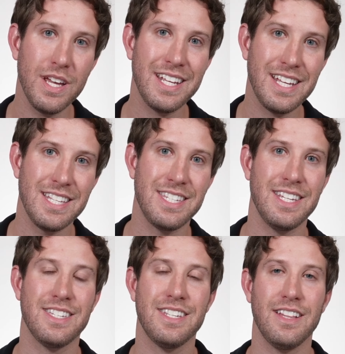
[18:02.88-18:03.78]
it
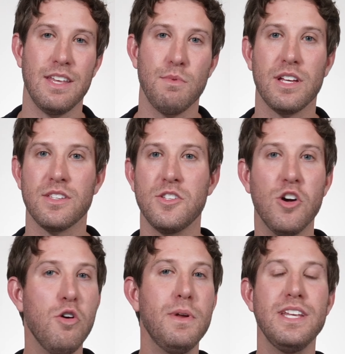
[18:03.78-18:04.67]
consistently, because
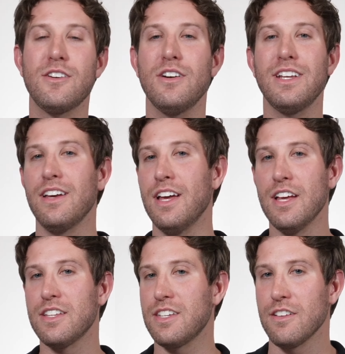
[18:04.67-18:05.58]
nobody's going
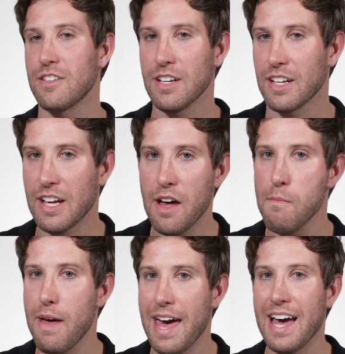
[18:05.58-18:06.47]
to
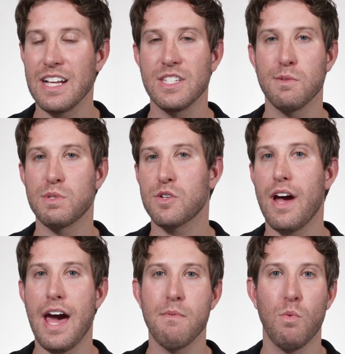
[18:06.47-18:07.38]
come back and
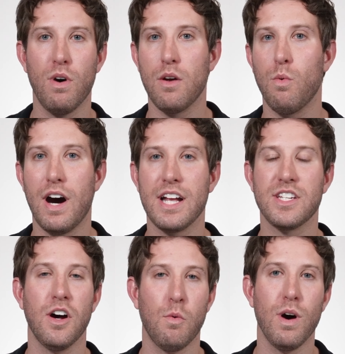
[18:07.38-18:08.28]
subscribe and want to watch
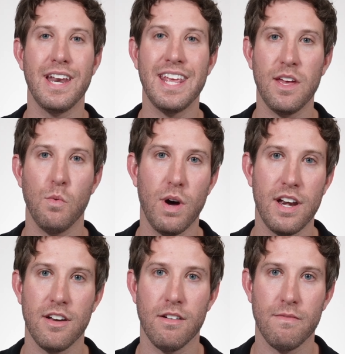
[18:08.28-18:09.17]
a one-hit
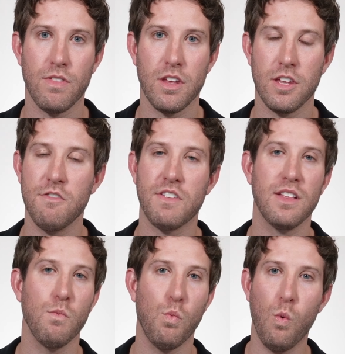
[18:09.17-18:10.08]
wonder. You've got
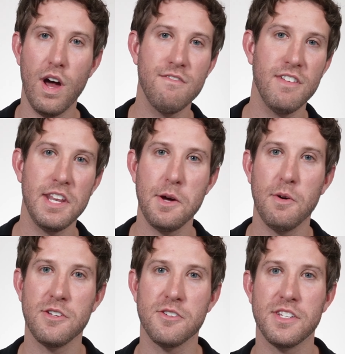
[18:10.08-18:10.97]
one video
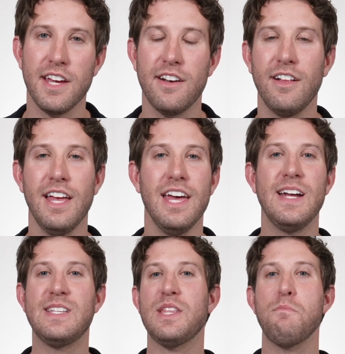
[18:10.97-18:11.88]
on your channel.
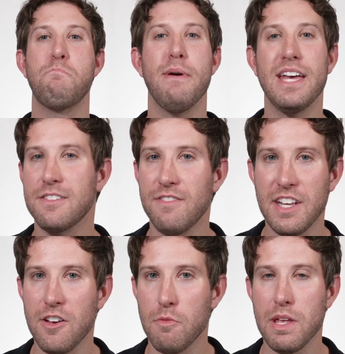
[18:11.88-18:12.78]
It's the best
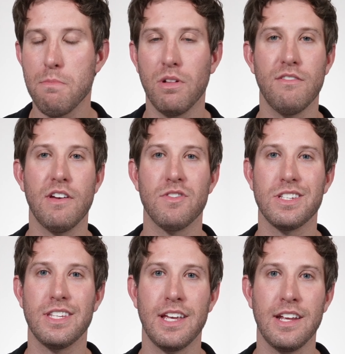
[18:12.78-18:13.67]
video people have ever
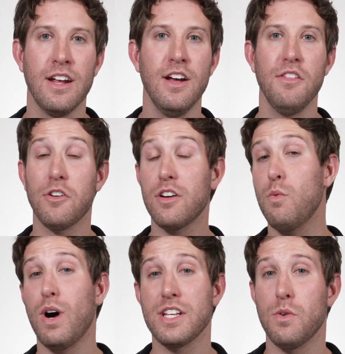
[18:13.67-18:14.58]
seen. They're going to
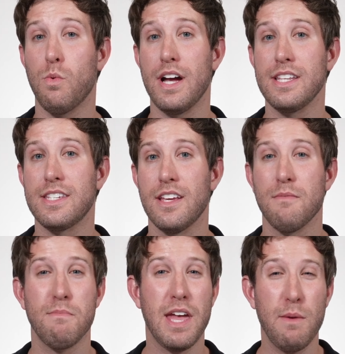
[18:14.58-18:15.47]
watch it once,
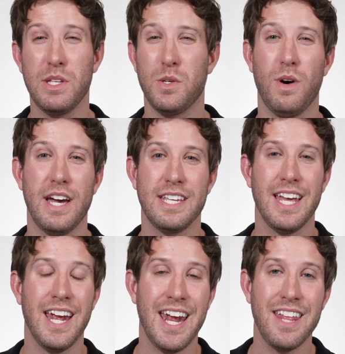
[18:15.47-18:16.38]
maybe twice,
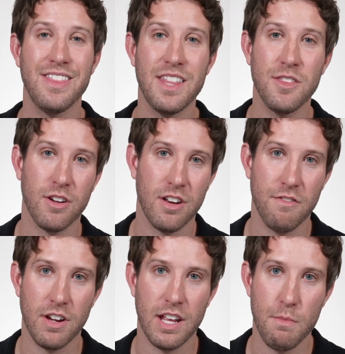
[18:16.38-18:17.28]
and then they're going to
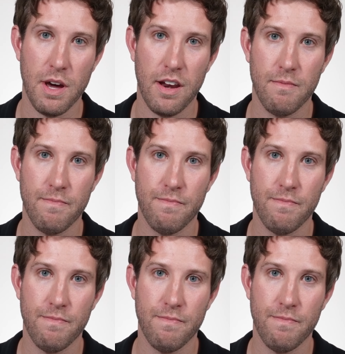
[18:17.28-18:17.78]
forget about it.